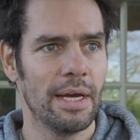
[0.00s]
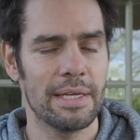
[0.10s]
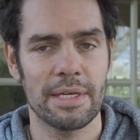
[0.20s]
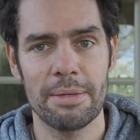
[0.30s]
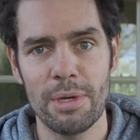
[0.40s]

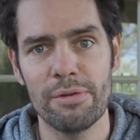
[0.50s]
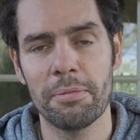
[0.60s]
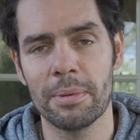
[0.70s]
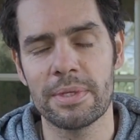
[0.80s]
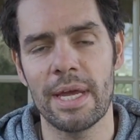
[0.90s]
It's an
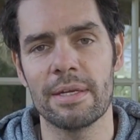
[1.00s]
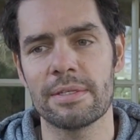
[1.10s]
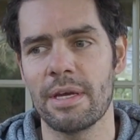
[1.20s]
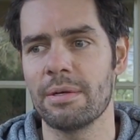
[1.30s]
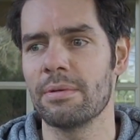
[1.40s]
immovable date.
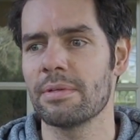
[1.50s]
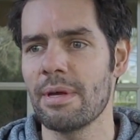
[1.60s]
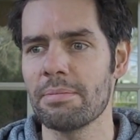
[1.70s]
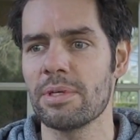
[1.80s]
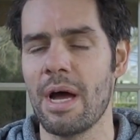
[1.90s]
So
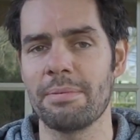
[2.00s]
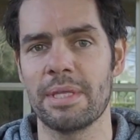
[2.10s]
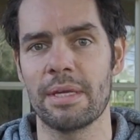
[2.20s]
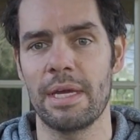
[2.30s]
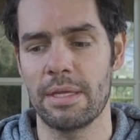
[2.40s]
sometimes
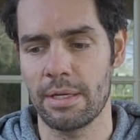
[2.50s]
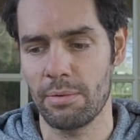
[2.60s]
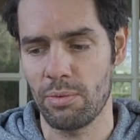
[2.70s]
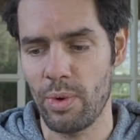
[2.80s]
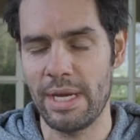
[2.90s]
in the
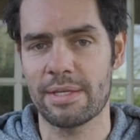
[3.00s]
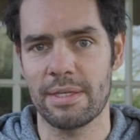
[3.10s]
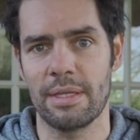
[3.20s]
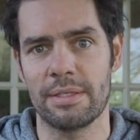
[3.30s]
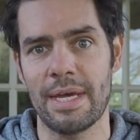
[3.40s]
weeks
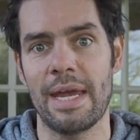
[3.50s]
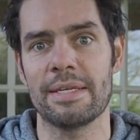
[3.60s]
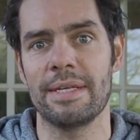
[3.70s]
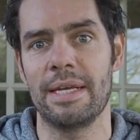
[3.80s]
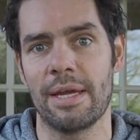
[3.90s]
and the
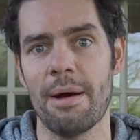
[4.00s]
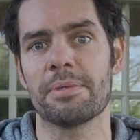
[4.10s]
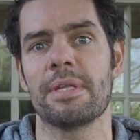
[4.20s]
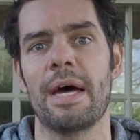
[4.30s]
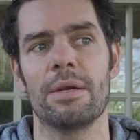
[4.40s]
days leading up
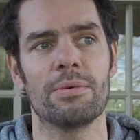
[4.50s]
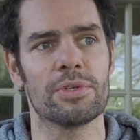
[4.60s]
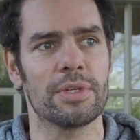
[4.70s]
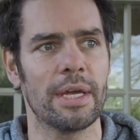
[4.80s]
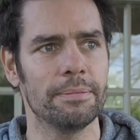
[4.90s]
to that
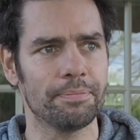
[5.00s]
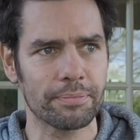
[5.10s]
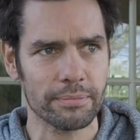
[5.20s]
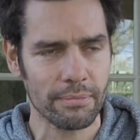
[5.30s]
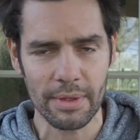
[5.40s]
launch date,
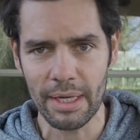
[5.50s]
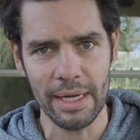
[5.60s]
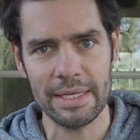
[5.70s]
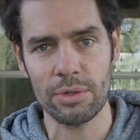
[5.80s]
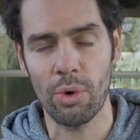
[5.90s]

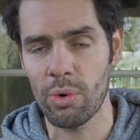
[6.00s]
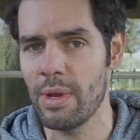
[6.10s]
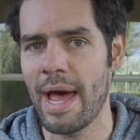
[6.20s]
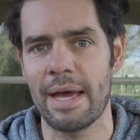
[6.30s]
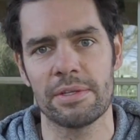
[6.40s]
it's
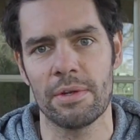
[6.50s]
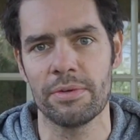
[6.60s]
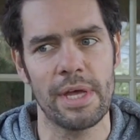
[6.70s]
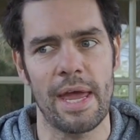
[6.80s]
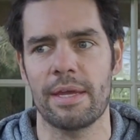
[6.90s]
all hands
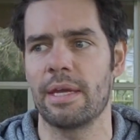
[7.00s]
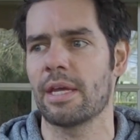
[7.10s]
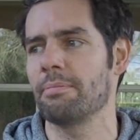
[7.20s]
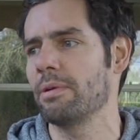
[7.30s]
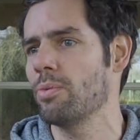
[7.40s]
on deck. It
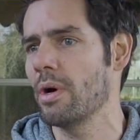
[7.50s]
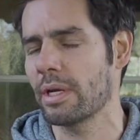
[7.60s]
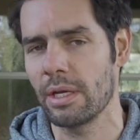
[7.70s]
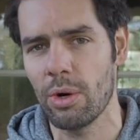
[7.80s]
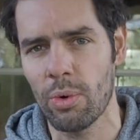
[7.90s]
can be
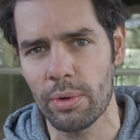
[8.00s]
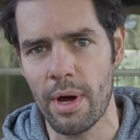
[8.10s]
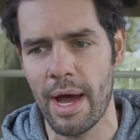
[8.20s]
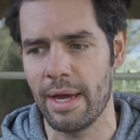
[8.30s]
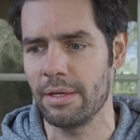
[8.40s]
working all
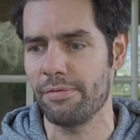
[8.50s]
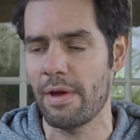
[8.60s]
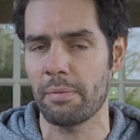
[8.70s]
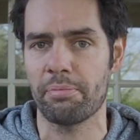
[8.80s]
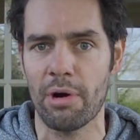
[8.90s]
night, and if you
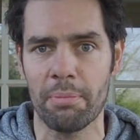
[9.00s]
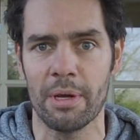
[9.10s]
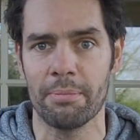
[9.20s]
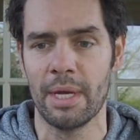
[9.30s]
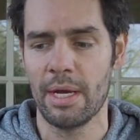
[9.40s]
have a
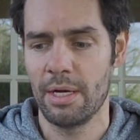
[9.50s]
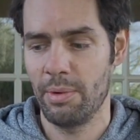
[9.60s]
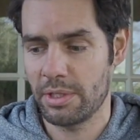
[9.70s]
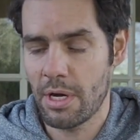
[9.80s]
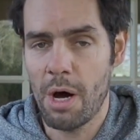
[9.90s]
problem
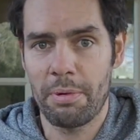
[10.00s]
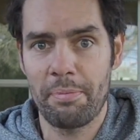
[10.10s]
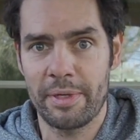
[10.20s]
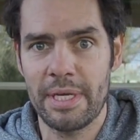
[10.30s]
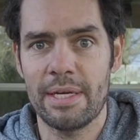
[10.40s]
which can't be
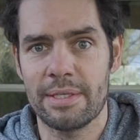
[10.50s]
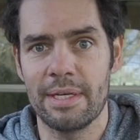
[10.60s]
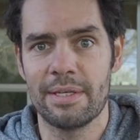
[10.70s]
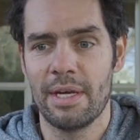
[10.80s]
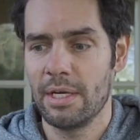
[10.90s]

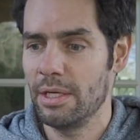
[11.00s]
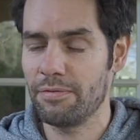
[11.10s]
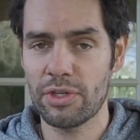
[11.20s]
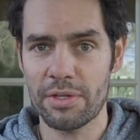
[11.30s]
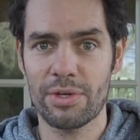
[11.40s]
predicted,
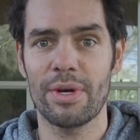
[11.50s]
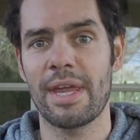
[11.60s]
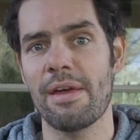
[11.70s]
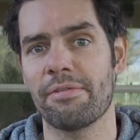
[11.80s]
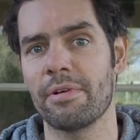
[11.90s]
you've just got to
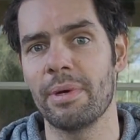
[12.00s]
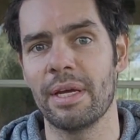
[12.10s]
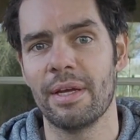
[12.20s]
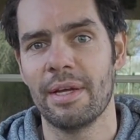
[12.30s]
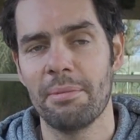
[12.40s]
get through
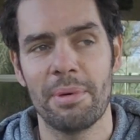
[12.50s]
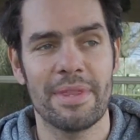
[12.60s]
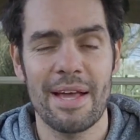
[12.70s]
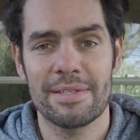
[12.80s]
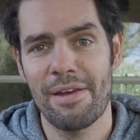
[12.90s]
it. But
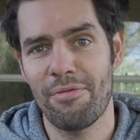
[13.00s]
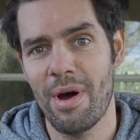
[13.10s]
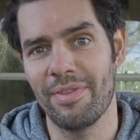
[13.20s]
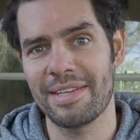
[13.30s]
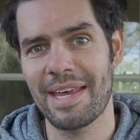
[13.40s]
that's
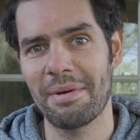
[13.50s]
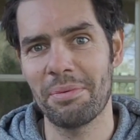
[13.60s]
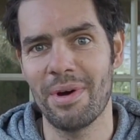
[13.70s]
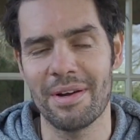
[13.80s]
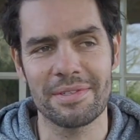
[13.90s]
F1, that's how
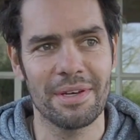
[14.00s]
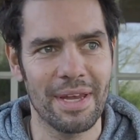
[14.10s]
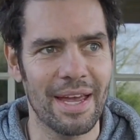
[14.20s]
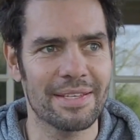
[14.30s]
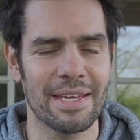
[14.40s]
it works. So
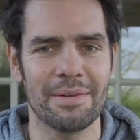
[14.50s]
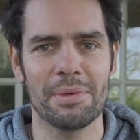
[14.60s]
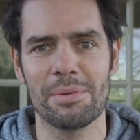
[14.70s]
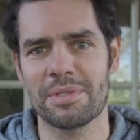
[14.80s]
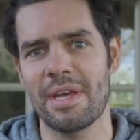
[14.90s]
yeah,
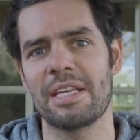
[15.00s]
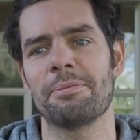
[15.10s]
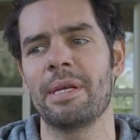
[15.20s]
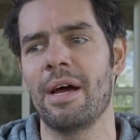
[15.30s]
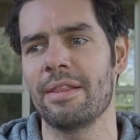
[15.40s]
we always say it's
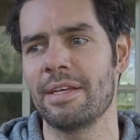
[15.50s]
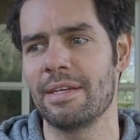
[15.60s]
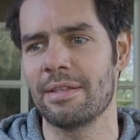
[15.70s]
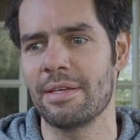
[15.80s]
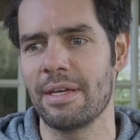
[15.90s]
a bit like
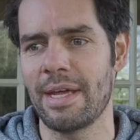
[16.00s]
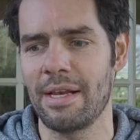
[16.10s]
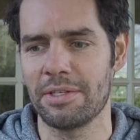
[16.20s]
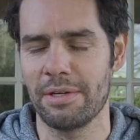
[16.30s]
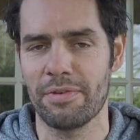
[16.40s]
the
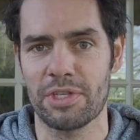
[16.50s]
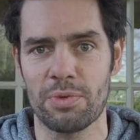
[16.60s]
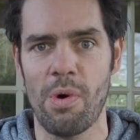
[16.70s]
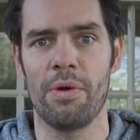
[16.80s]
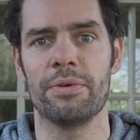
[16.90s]
analogy of a
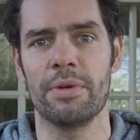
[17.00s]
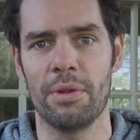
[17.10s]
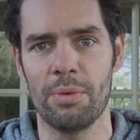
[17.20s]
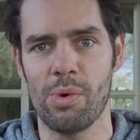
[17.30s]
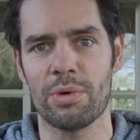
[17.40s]
swan
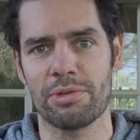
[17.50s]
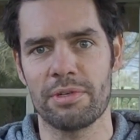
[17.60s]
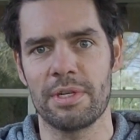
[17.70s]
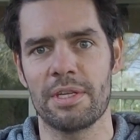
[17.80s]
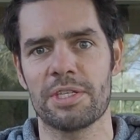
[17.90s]
on the water,
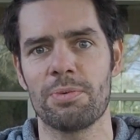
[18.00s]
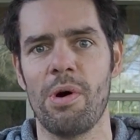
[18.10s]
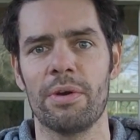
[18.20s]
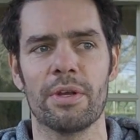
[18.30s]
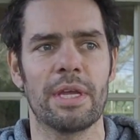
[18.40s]
isn't it? The
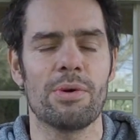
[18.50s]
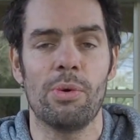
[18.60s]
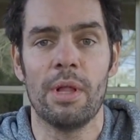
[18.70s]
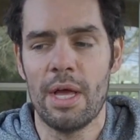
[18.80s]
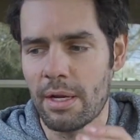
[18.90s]
swan looking
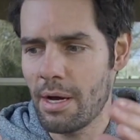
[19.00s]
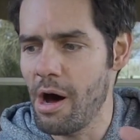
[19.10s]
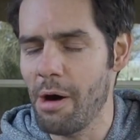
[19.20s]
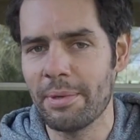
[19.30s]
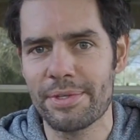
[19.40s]
all
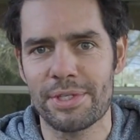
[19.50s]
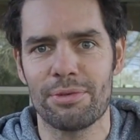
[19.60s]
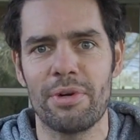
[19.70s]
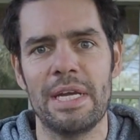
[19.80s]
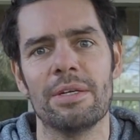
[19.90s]
calm and
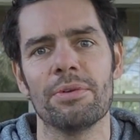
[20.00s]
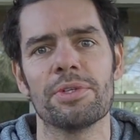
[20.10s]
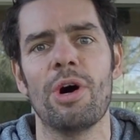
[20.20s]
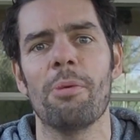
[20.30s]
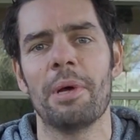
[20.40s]
serene on
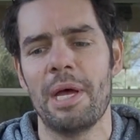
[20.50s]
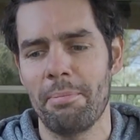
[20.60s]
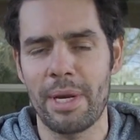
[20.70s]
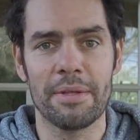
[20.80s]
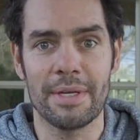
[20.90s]
top,
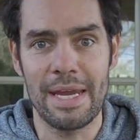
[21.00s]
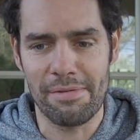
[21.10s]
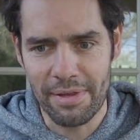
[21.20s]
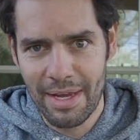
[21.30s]
but underneath